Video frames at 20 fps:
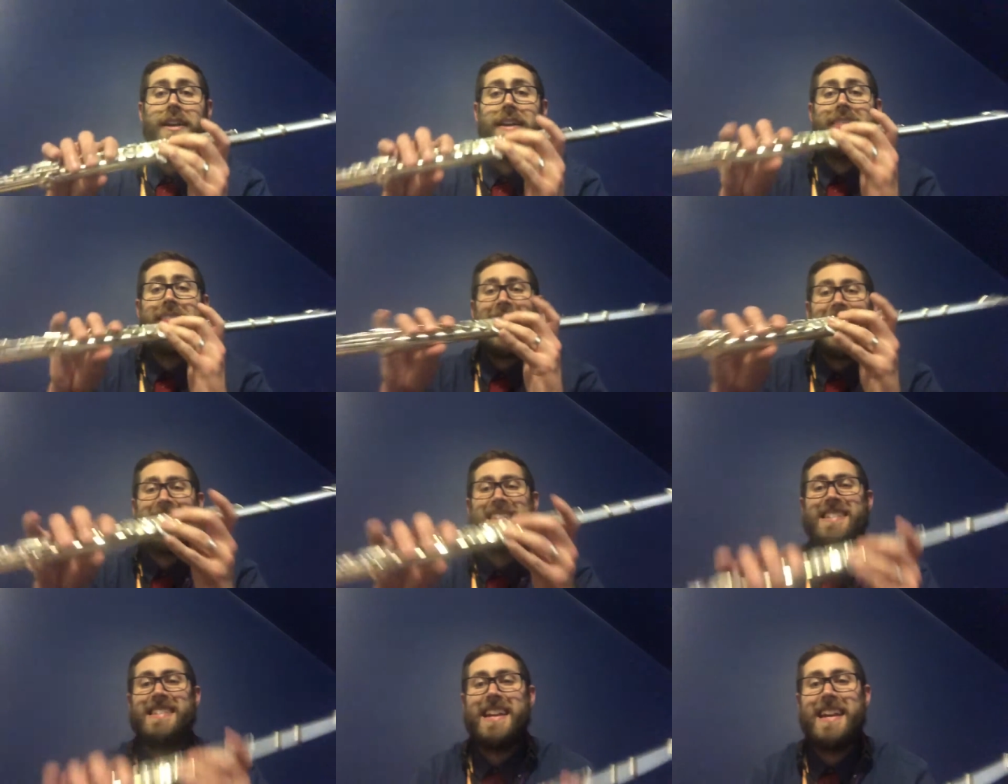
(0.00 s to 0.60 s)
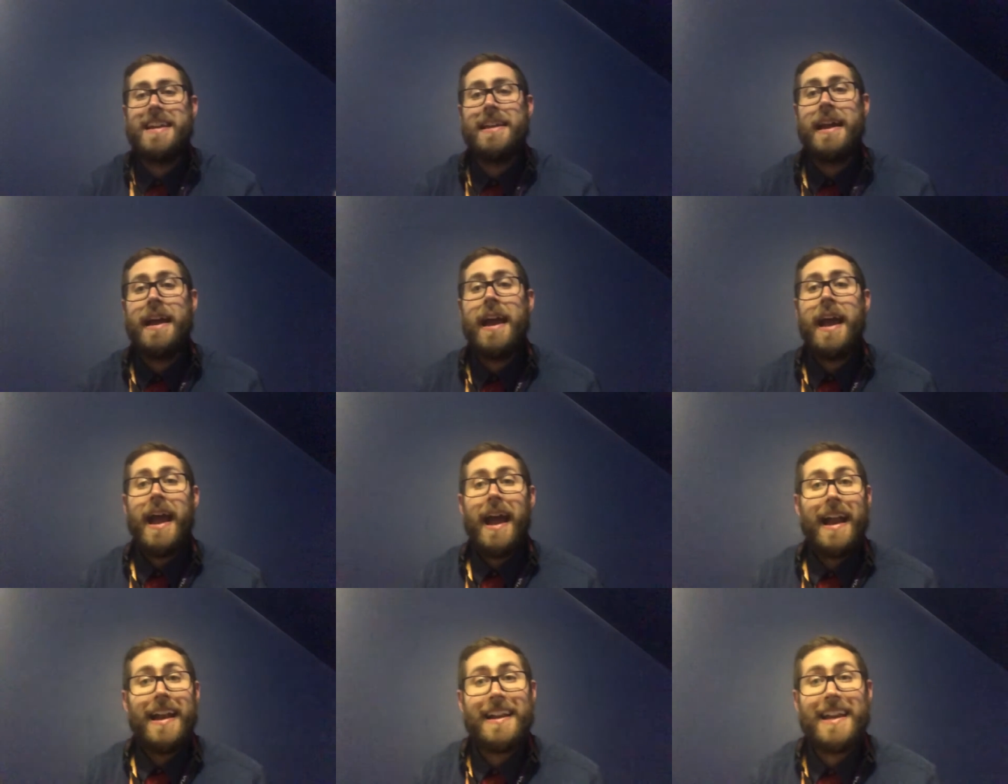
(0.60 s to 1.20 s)
That's D.
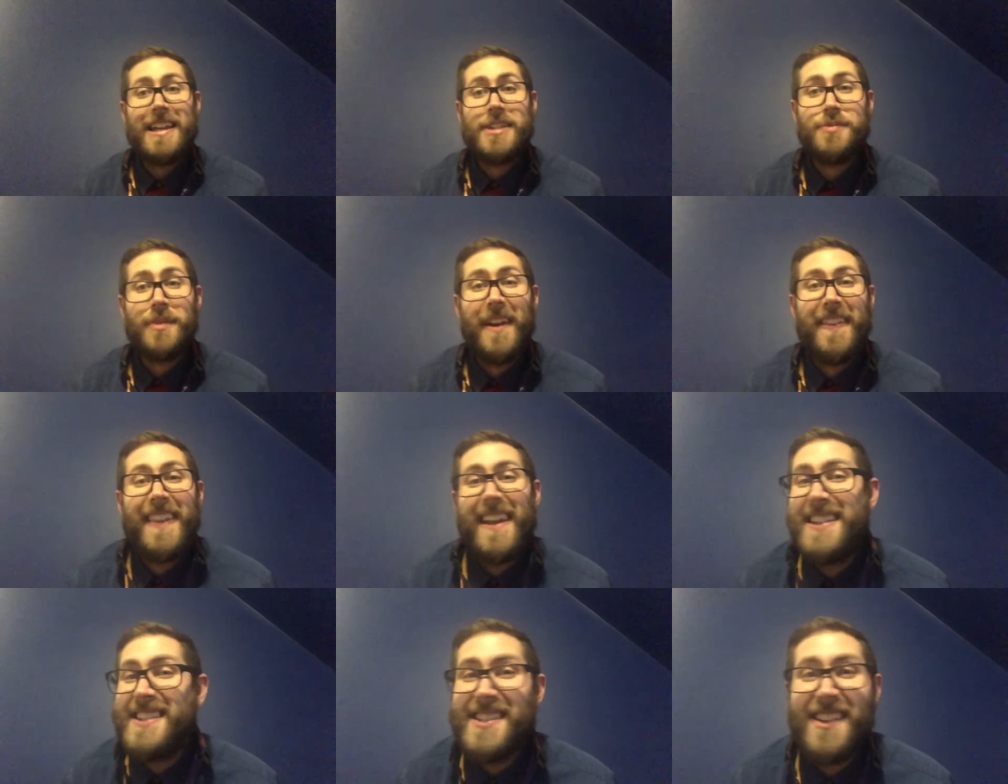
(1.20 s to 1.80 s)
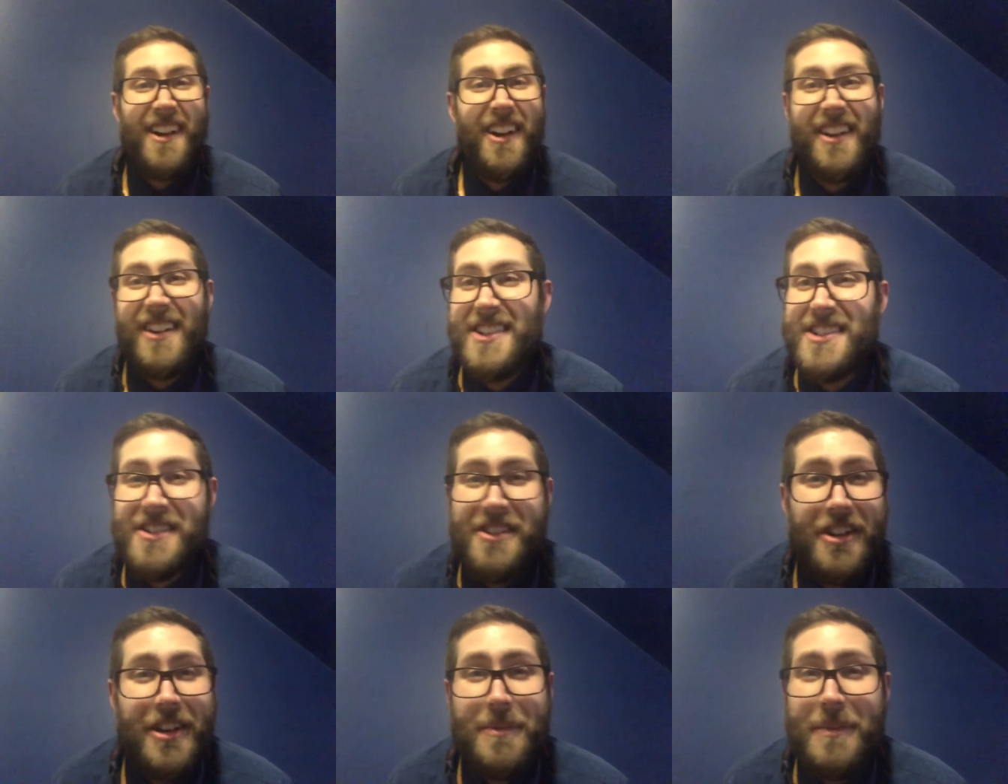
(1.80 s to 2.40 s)
And guess what? That's the
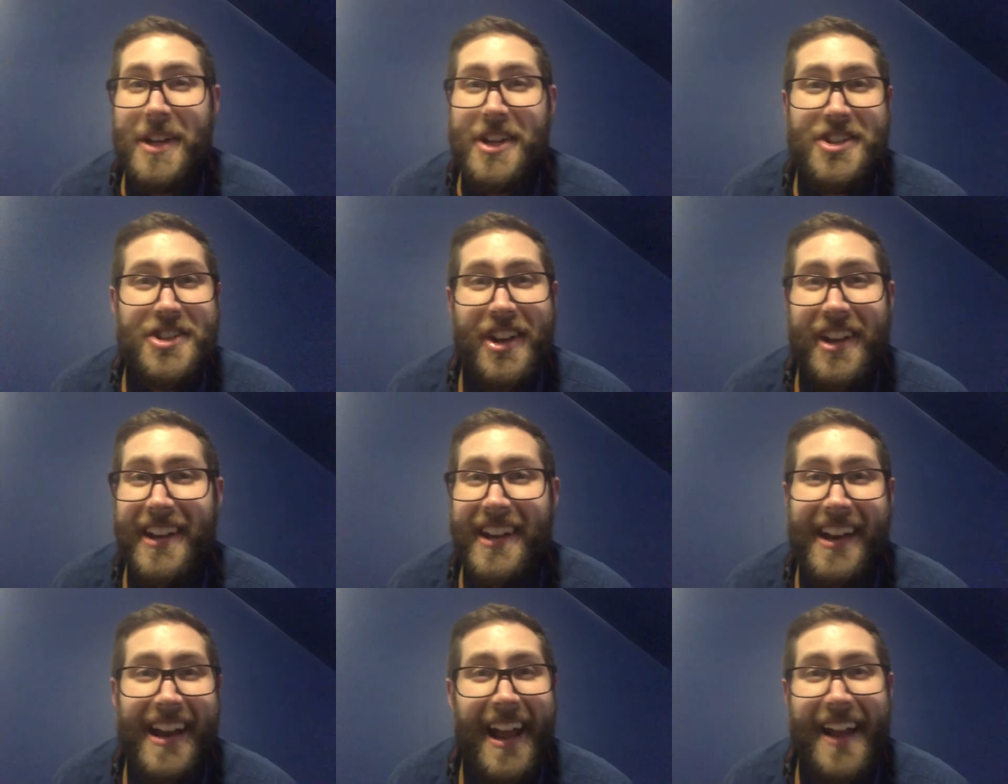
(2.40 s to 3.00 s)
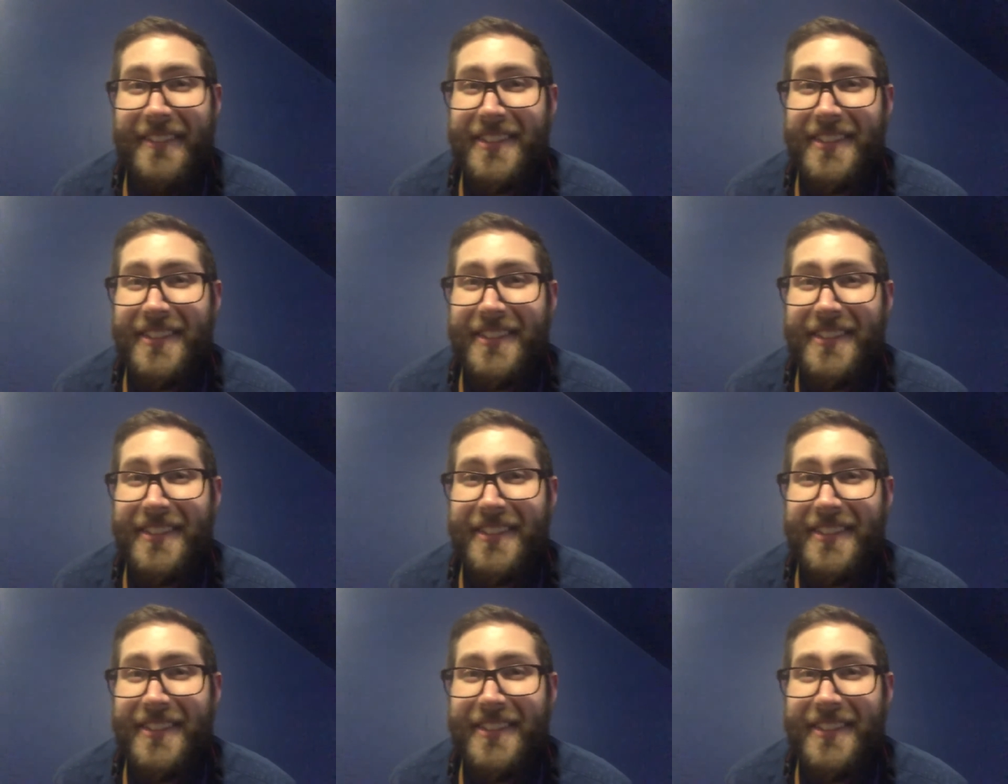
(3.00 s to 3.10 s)
hardest note I'm going to show you today.